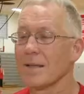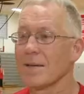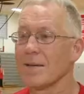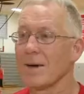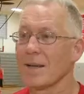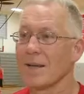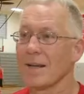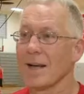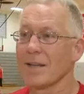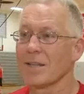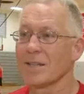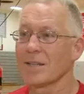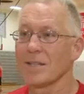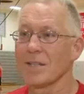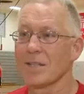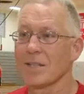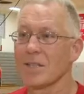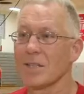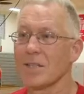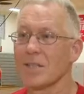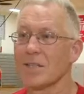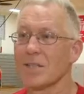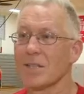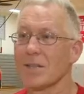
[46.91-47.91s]
Quite honestly,
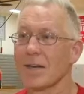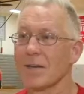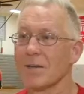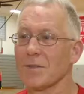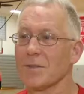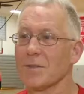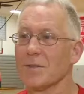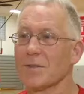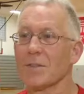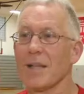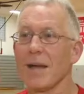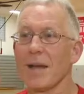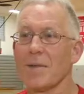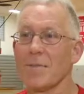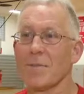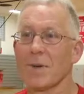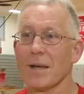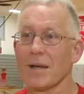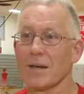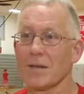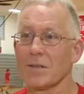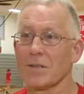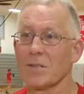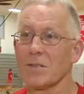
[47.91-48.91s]
she's a coach's
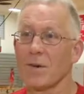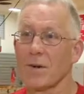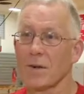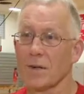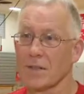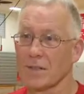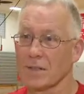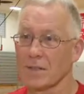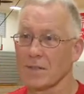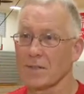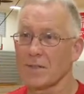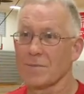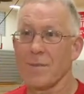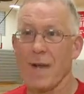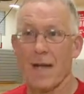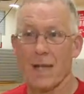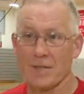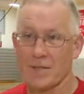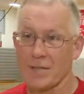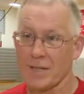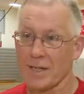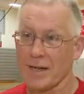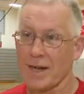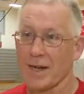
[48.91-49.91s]
nightmare as far as
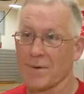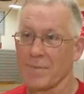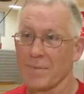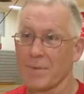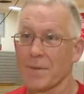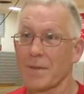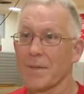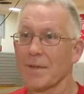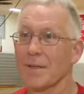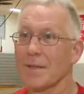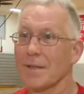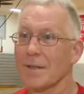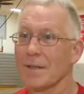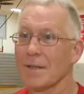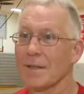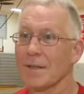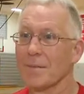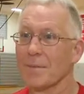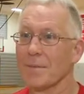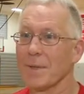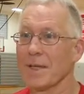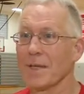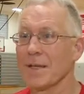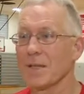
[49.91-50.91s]
matching up
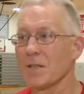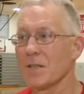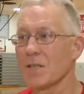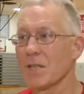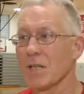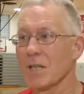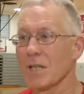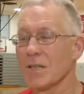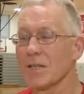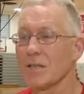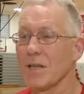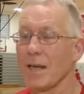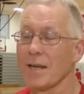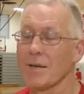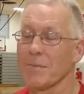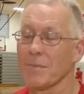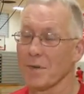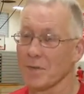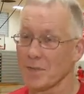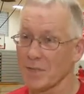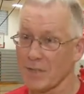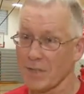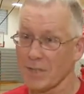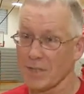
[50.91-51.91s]
because she can take
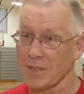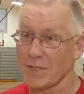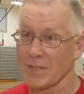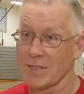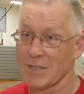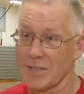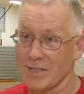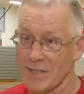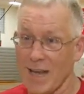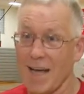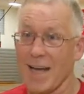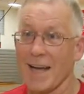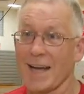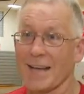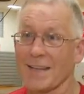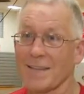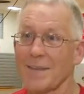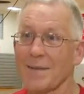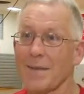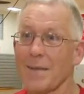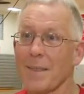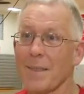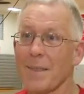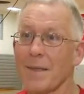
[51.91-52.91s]
most girls inside
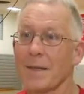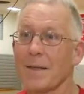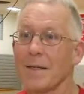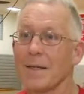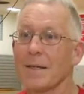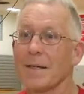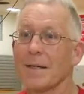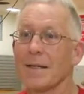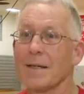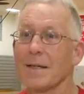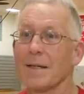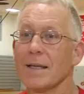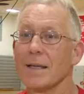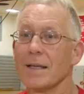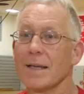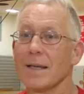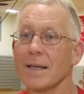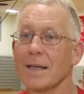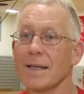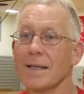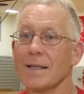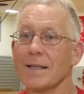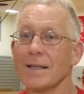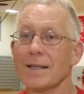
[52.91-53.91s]

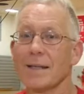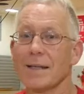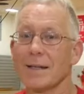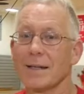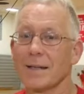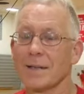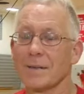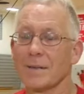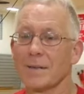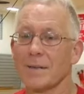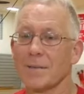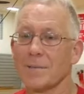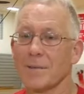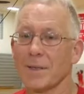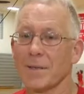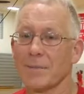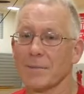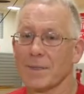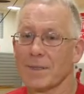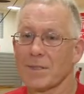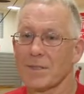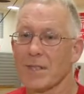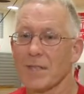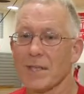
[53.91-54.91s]
and uh, but
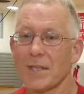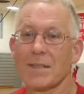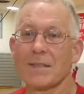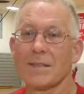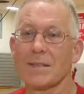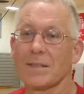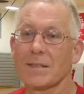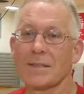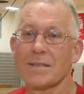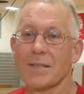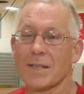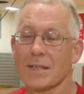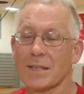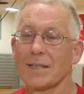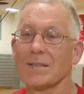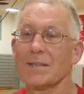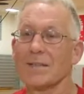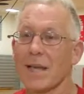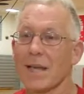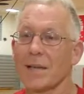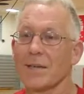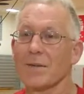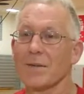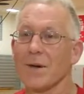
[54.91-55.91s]
but she can she can
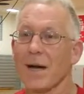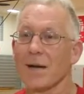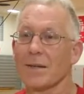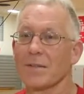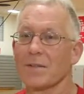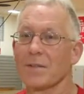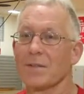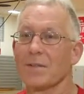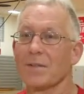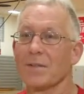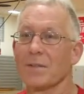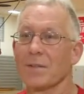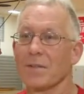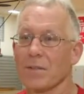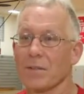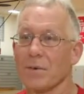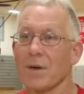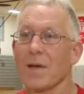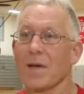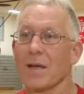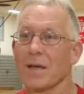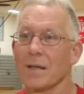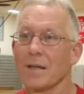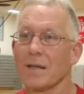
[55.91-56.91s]
take you out and shoot a
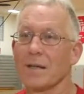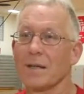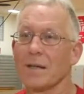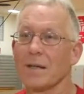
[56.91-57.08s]
three.